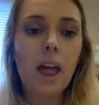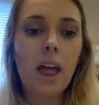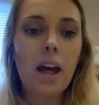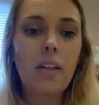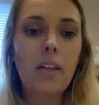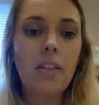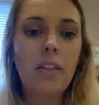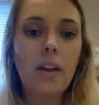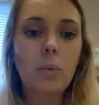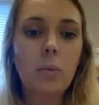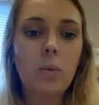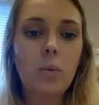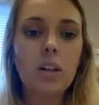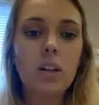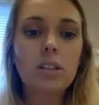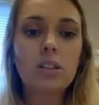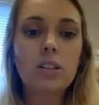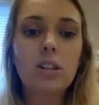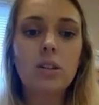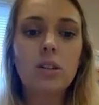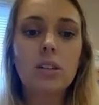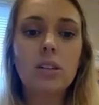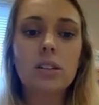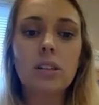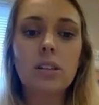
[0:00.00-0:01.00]
And then one
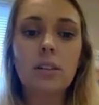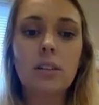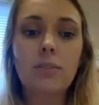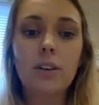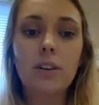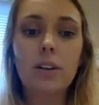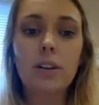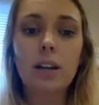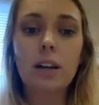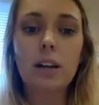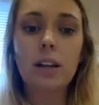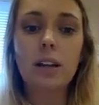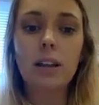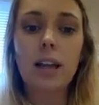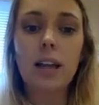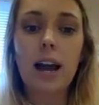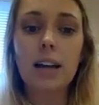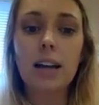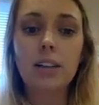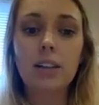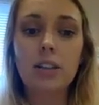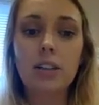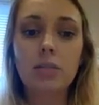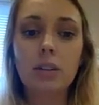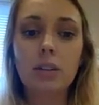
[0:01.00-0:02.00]
student suffered a
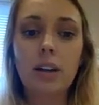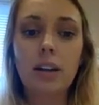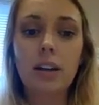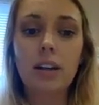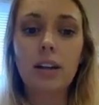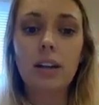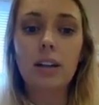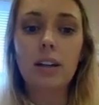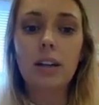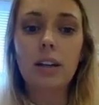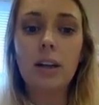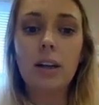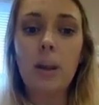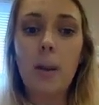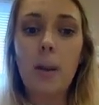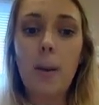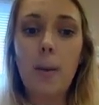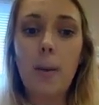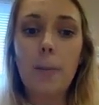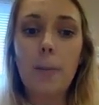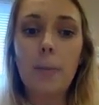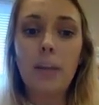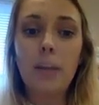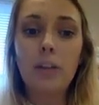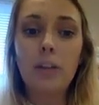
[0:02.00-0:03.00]
lacerated
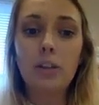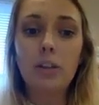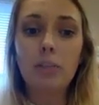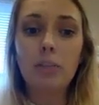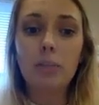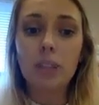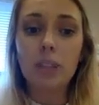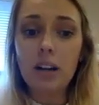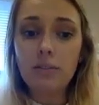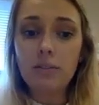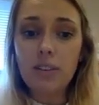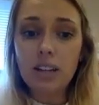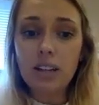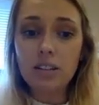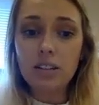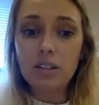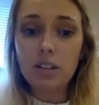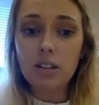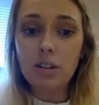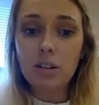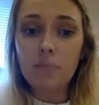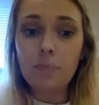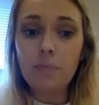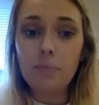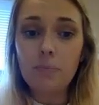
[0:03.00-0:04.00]
major blood
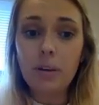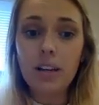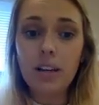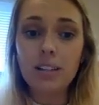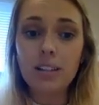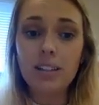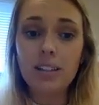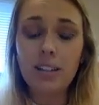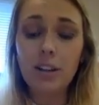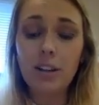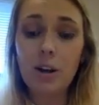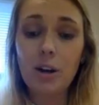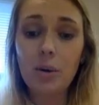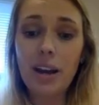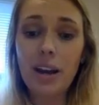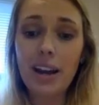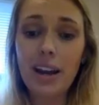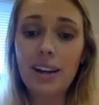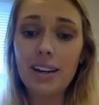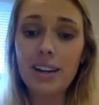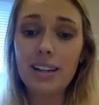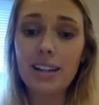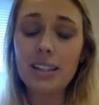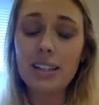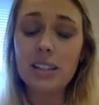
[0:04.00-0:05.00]
vessel because he
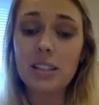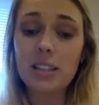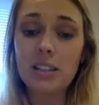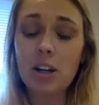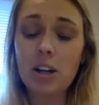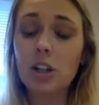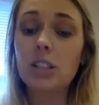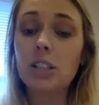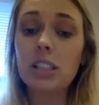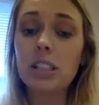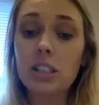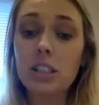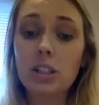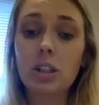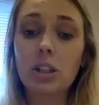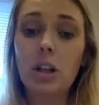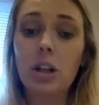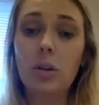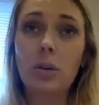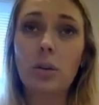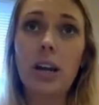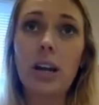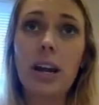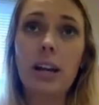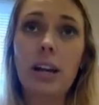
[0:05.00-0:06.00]

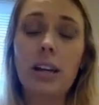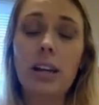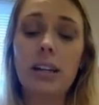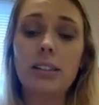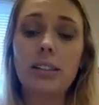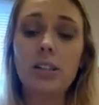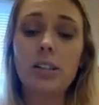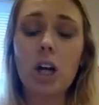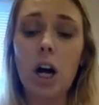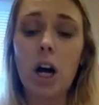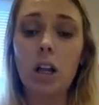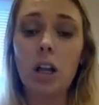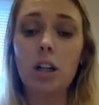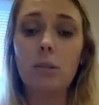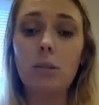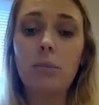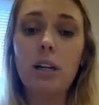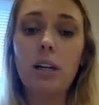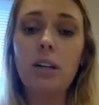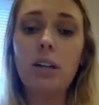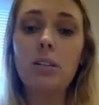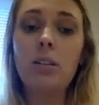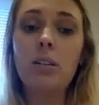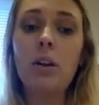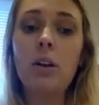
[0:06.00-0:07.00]
dislocated his
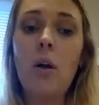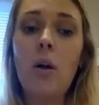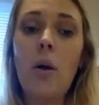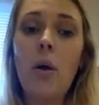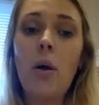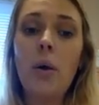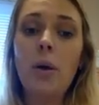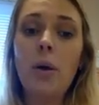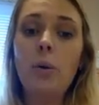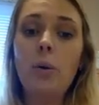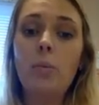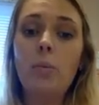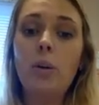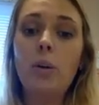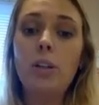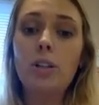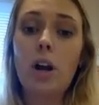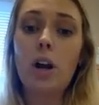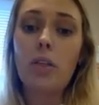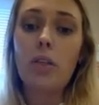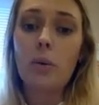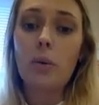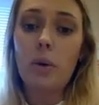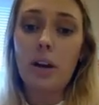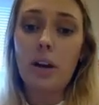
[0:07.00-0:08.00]
collarbone, which
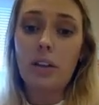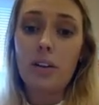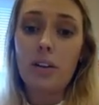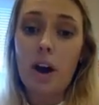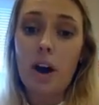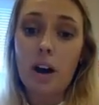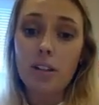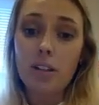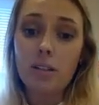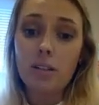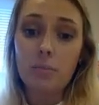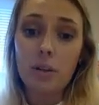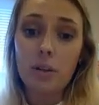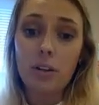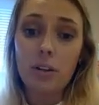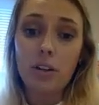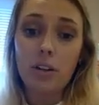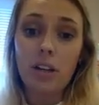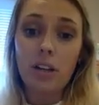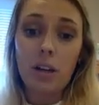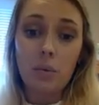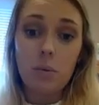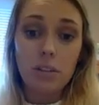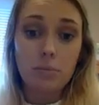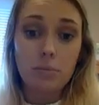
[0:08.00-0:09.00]
on the way to the hospital
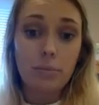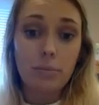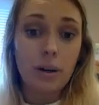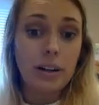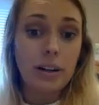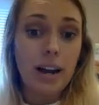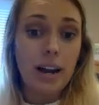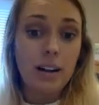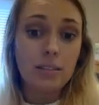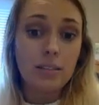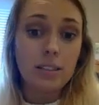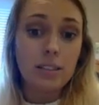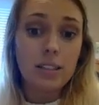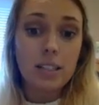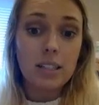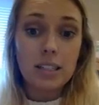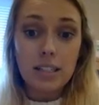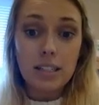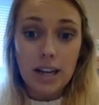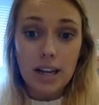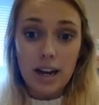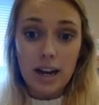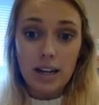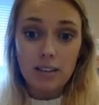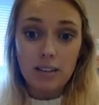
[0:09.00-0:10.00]
he was pronounced
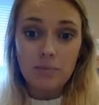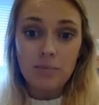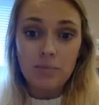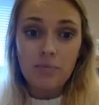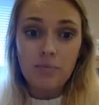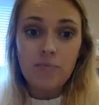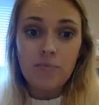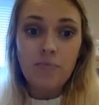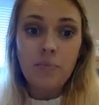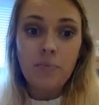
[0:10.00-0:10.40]
dead.